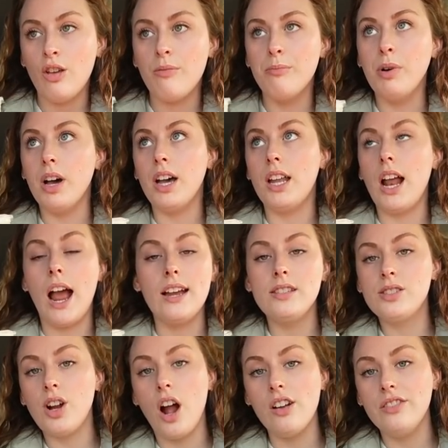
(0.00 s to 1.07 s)
but
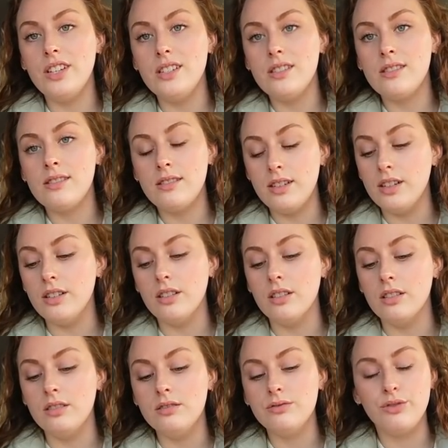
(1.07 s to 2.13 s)
iced coffees
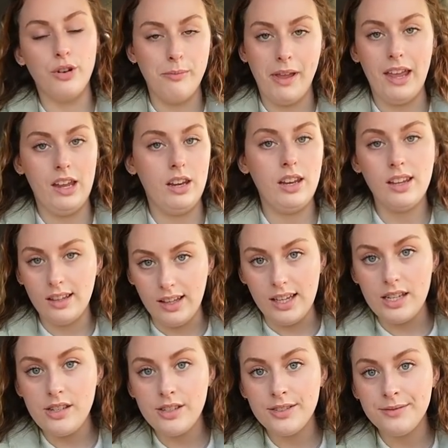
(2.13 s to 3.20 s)
still remain
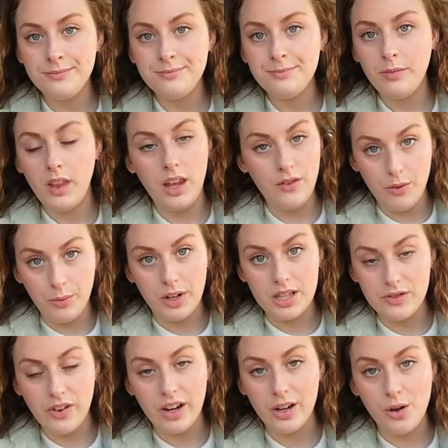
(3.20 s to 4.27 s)
elite, even when
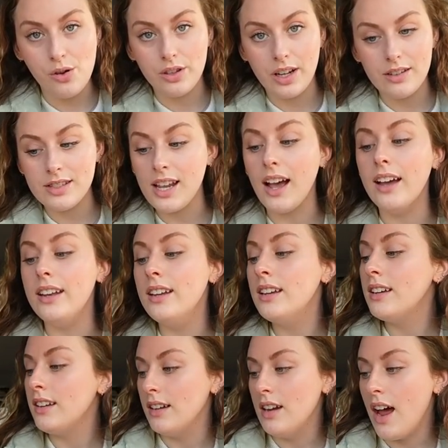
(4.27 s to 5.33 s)
it's very cold outside.
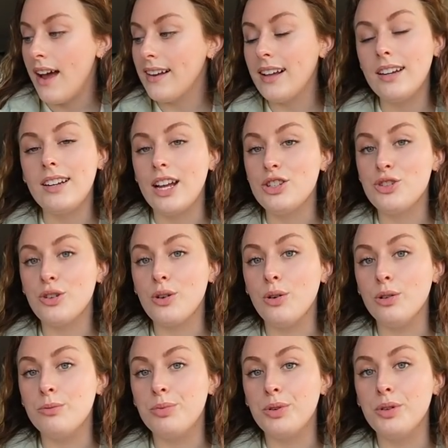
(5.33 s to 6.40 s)
I got a nitro
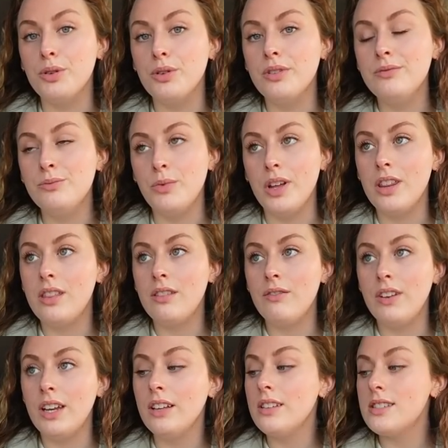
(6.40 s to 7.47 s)
cold brew with
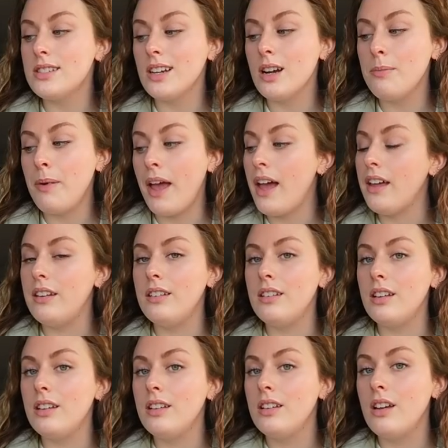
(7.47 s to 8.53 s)
vanilla syrup
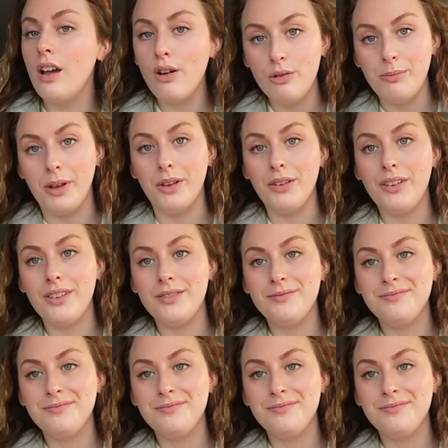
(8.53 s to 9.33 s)
and oat milk.